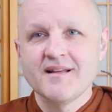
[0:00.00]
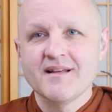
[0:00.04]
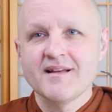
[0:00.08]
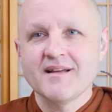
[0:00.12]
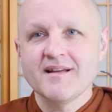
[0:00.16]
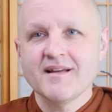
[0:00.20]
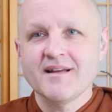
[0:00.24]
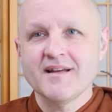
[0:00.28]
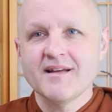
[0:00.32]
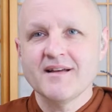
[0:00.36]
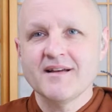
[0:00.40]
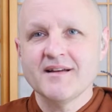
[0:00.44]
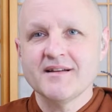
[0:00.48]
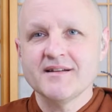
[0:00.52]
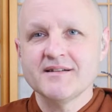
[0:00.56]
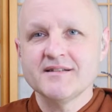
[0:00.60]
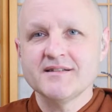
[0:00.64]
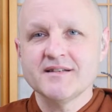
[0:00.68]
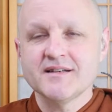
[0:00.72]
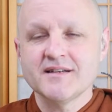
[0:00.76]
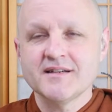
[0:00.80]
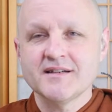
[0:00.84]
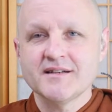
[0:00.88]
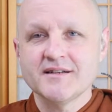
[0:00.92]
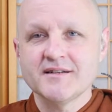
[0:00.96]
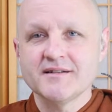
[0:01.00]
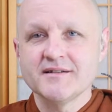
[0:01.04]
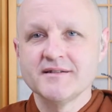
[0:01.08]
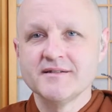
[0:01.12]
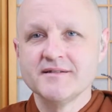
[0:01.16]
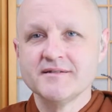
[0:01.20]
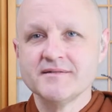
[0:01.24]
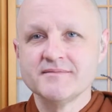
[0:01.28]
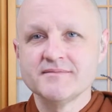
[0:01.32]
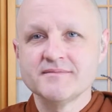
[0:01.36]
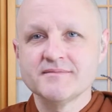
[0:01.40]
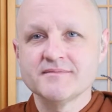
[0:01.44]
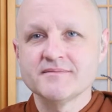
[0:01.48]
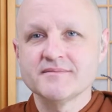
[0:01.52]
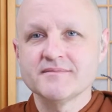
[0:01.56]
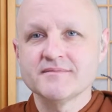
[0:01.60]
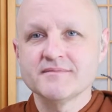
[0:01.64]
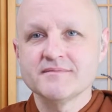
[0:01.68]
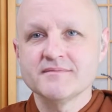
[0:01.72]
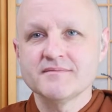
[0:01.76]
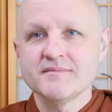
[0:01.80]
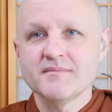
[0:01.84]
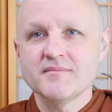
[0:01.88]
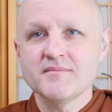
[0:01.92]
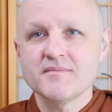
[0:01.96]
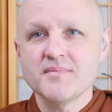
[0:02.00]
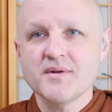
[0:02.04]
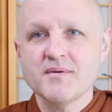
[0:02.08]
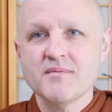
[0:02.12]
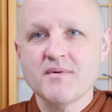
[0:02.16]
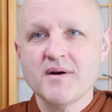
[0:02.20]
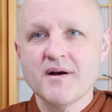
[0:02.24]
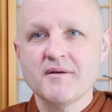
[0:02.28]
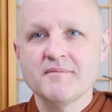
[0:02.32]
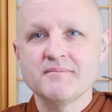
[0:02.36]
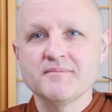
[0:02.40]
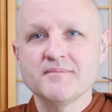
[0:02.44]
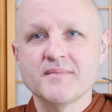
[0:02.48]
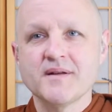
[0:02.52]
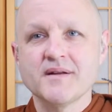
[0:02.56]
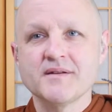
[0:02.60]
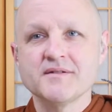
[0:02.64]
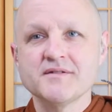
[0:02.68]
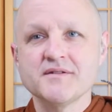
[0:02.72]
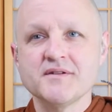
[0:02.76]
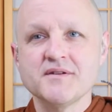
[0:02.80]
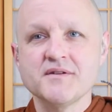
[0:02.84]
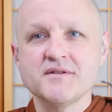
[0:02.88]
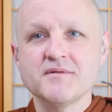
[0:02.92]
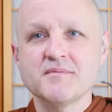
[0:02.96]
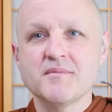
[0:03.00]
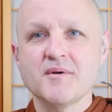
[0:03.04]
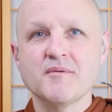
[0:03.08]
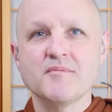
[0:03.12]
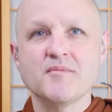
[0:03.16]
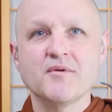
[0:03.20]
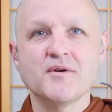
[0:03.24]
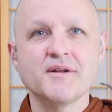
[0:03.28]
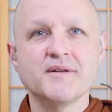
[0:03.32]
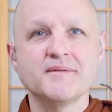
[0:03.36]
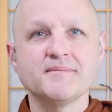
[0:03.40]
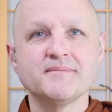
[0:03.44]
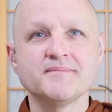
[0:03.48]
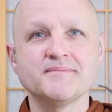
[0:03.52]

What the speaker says: and be well. I'll see you tomorrow morning.